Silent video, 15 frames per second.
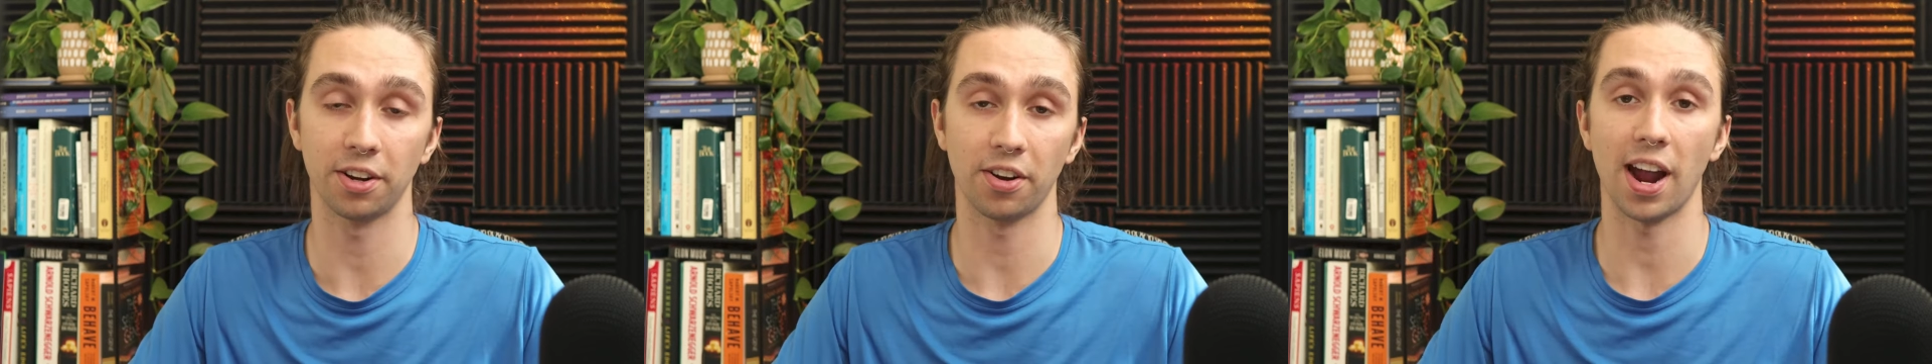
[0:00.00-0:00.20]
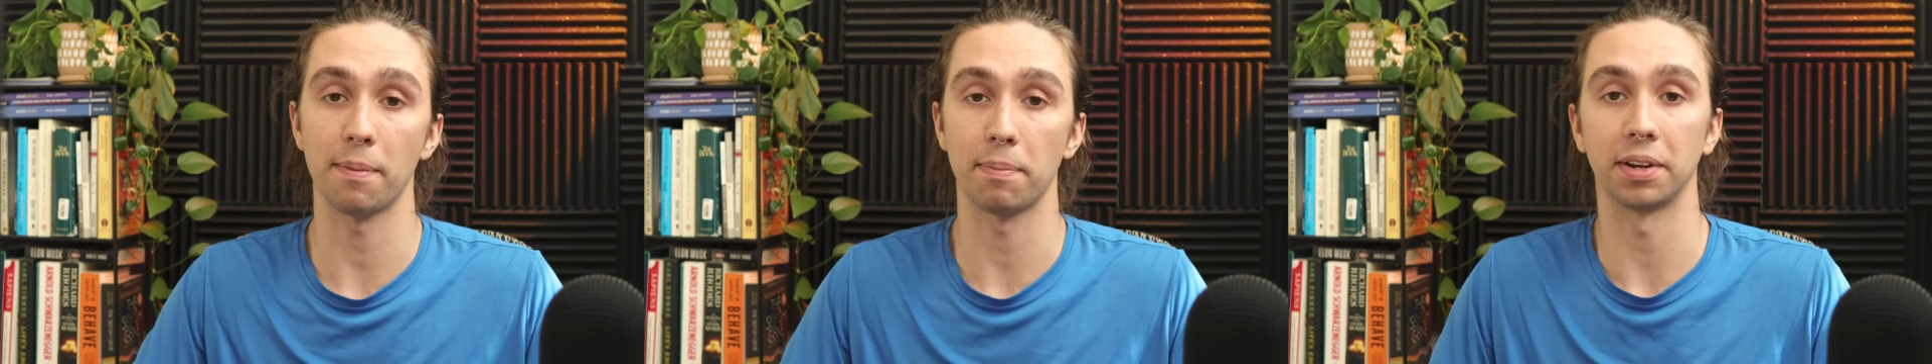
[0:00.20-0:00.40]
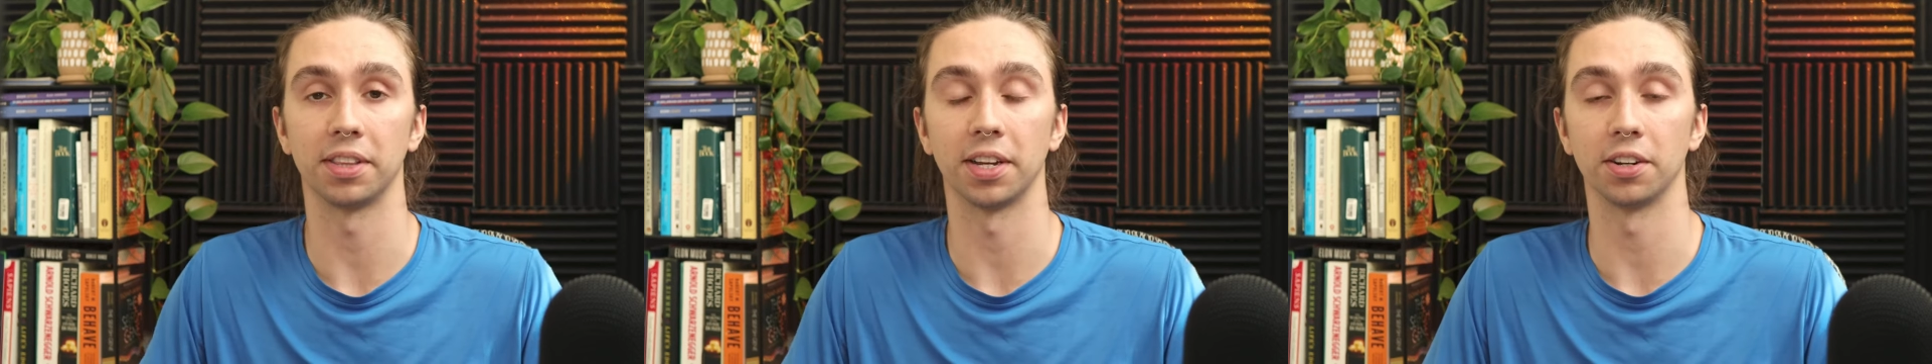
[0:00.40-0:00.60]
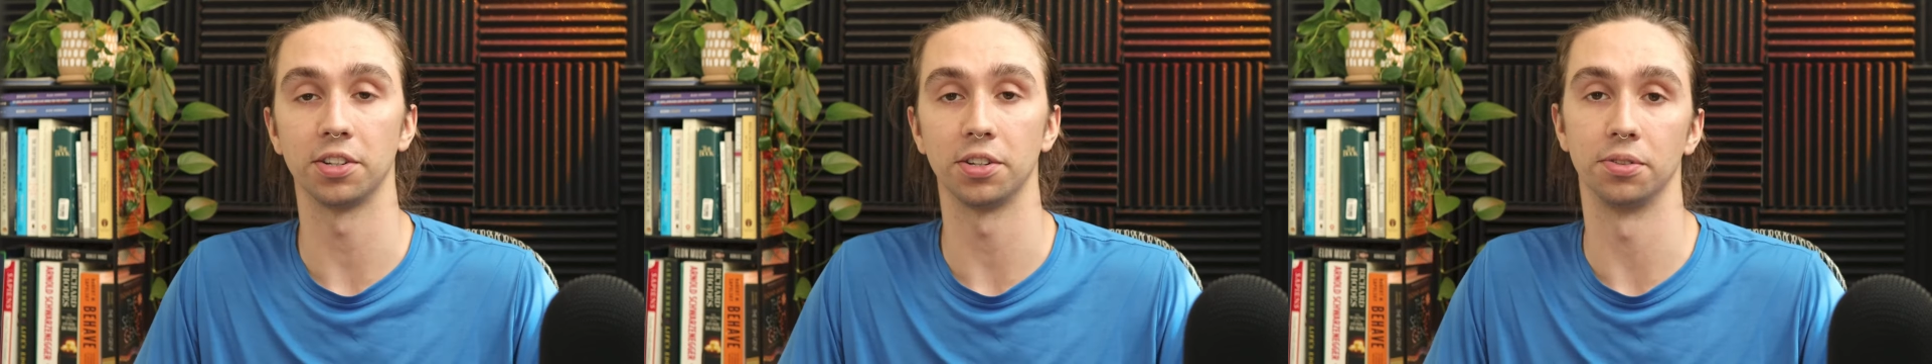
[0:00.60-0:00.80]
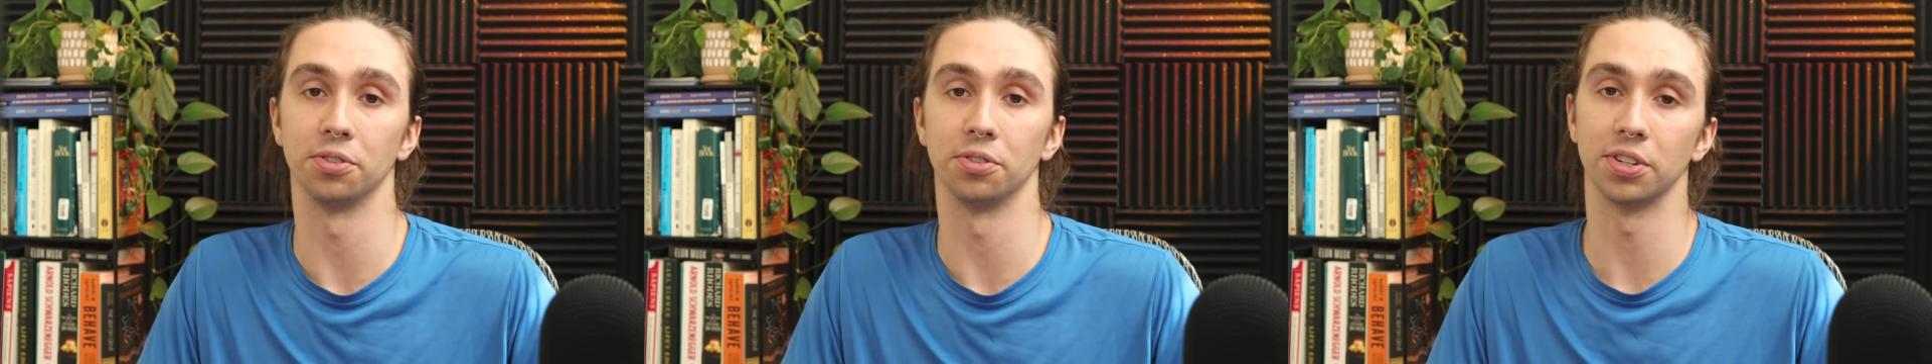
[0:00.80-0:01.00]
crap out there
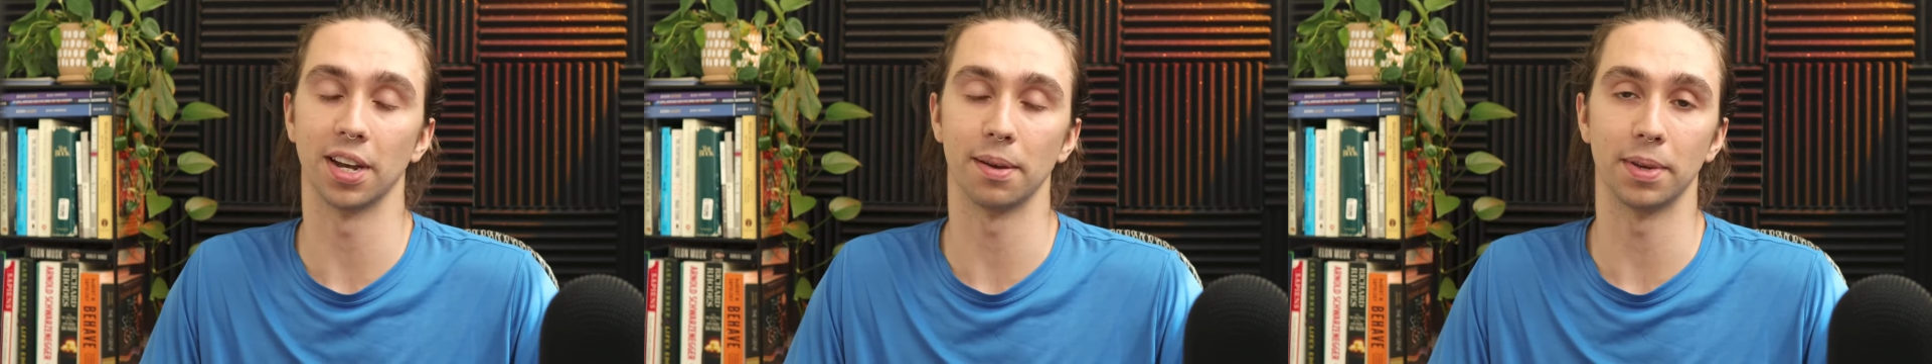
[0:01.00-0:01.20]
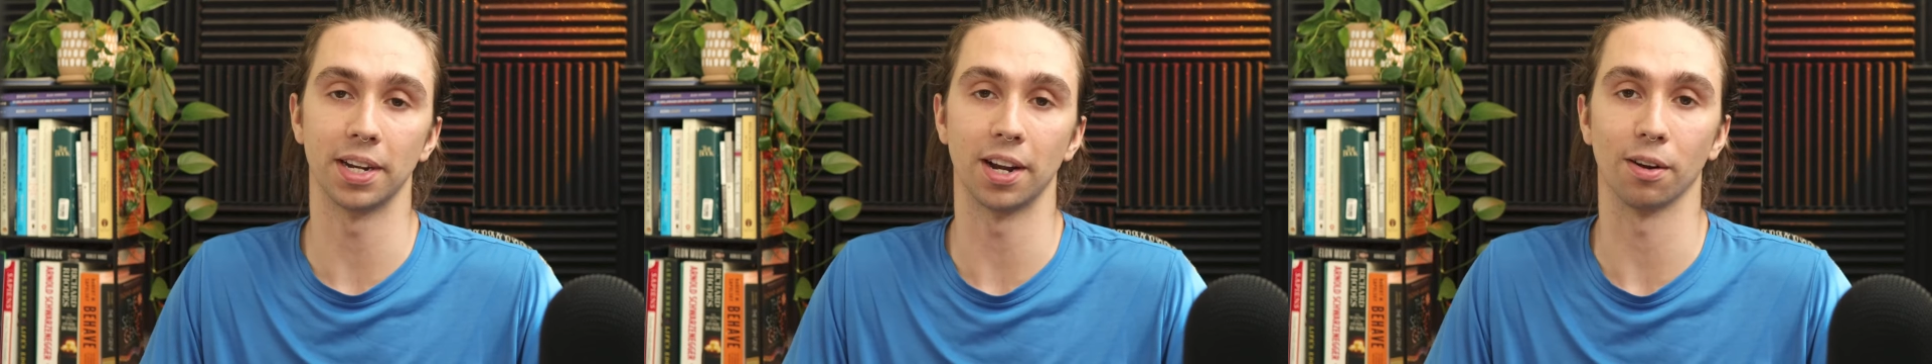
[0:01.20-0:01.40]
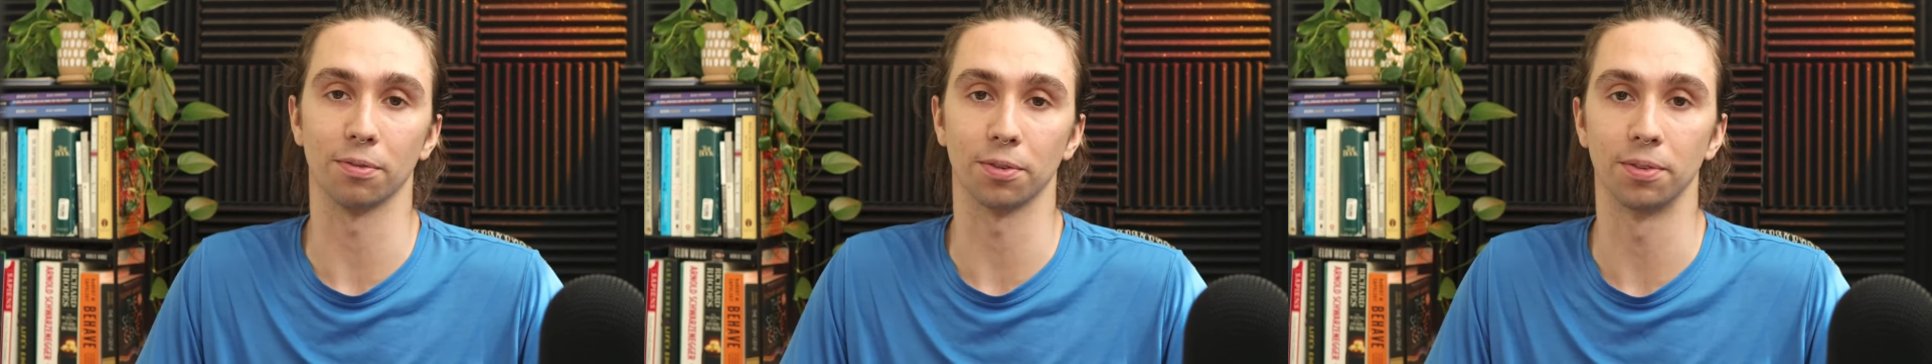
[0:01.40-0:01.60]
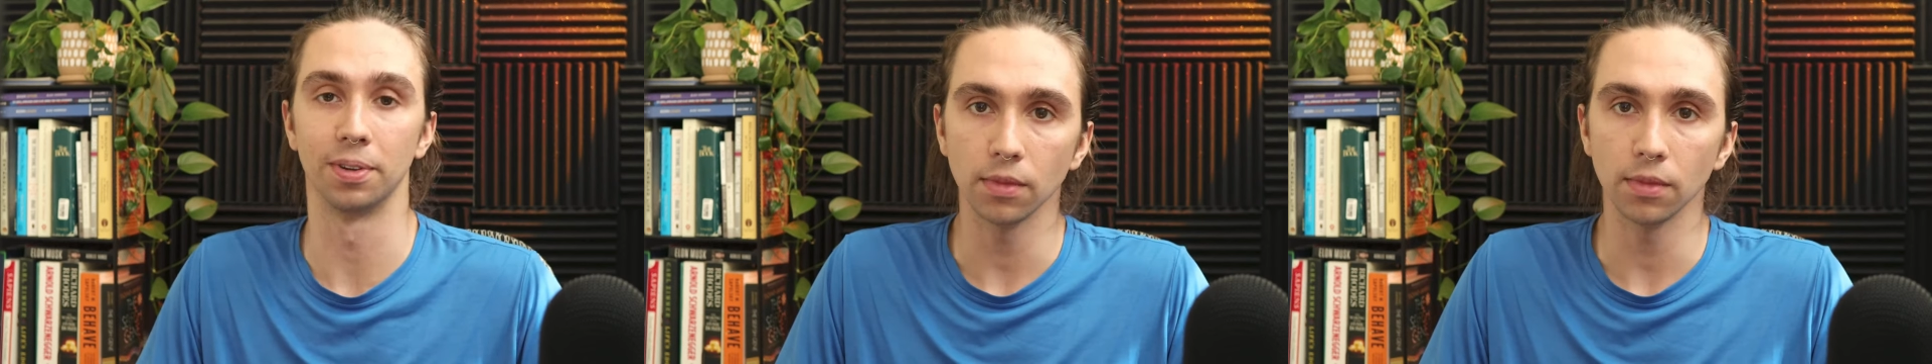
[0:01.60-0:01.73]
too, so you gotta be careful.